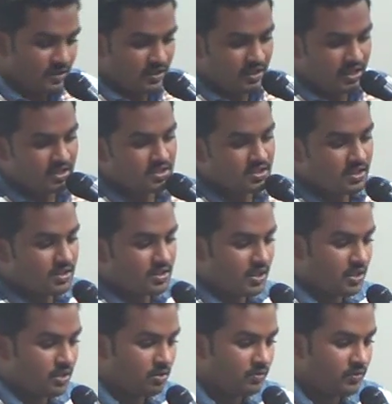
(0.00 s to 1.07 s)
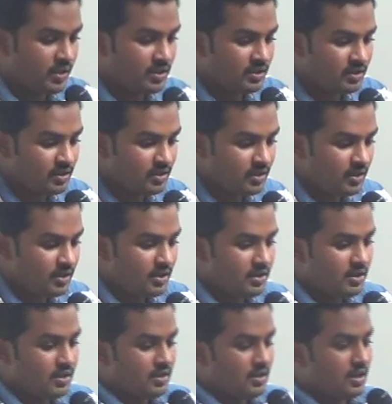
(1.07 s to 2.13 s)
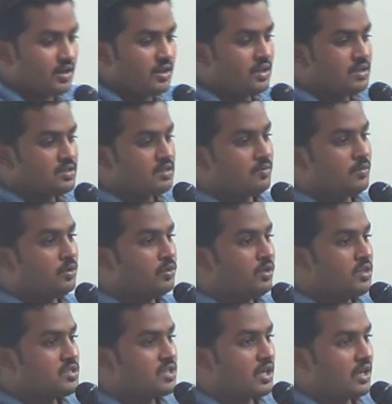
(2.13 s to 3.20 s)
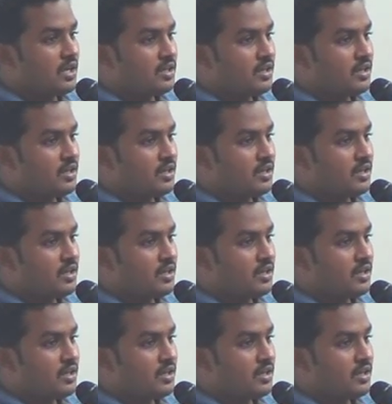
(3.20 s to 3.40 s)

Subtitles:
Fantastic. Write down when arrears amount is